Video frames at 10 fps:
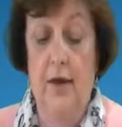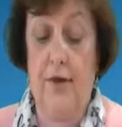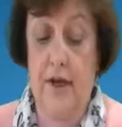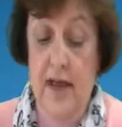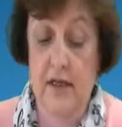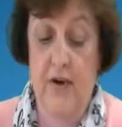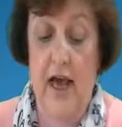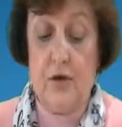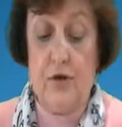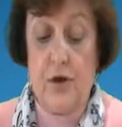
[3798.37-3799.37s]
The next
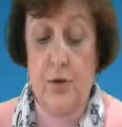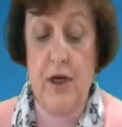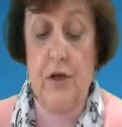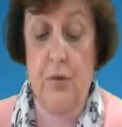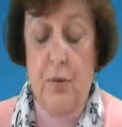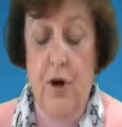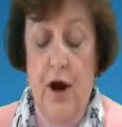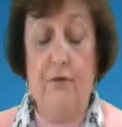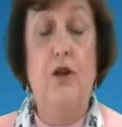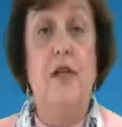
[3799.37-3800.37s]
factor is the reasonable
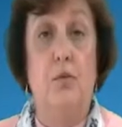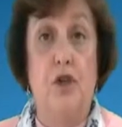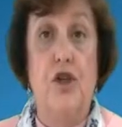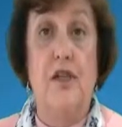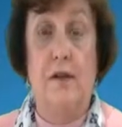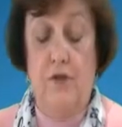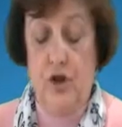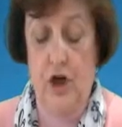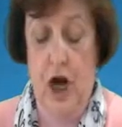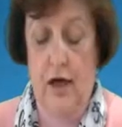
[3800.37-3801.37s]
preference and wishes of the
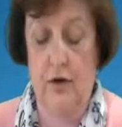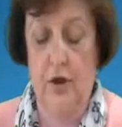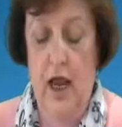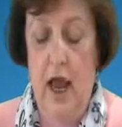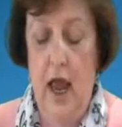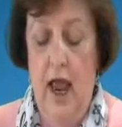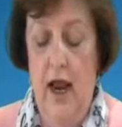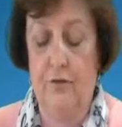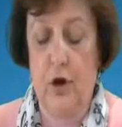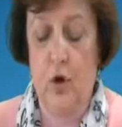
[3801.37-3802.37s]
child.
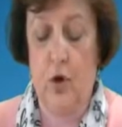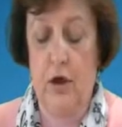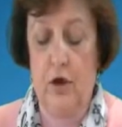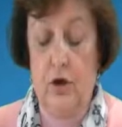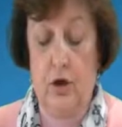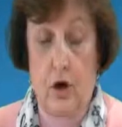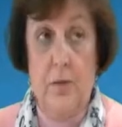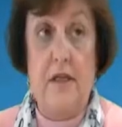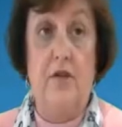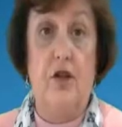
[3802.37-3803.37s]
If the court
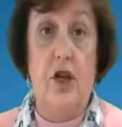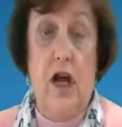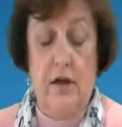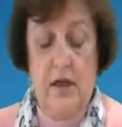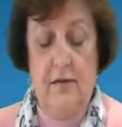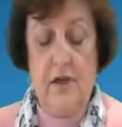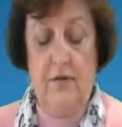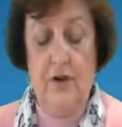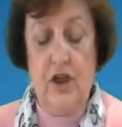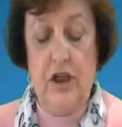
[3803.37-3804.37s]
determines that the child is of
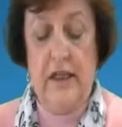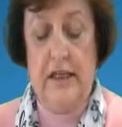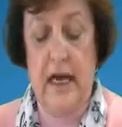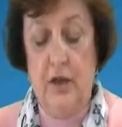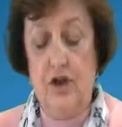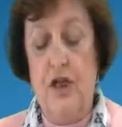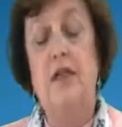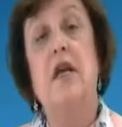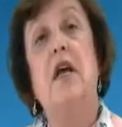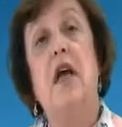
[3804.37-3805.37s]
sufficient
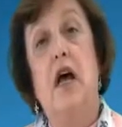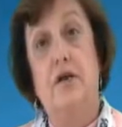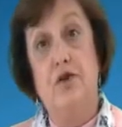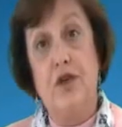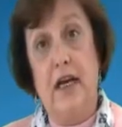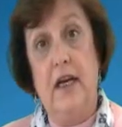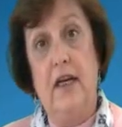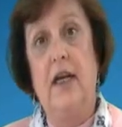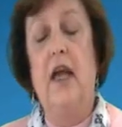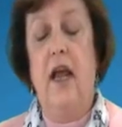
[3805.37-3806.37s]
intelligence,
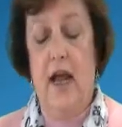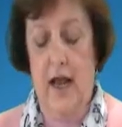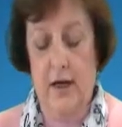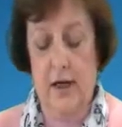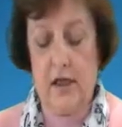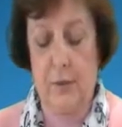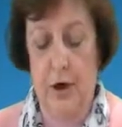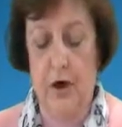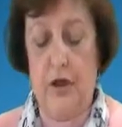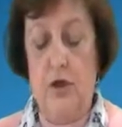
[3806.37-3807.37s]
understanding, and
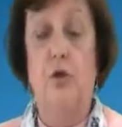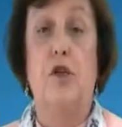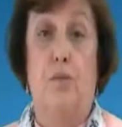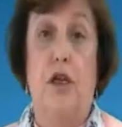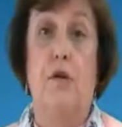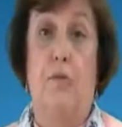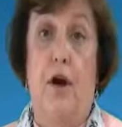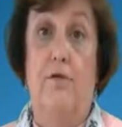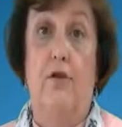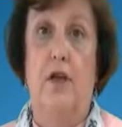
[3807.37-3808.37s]
experience to express a
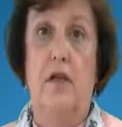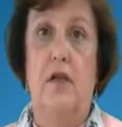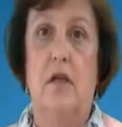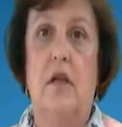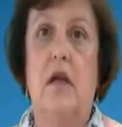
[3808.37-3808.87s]
preference.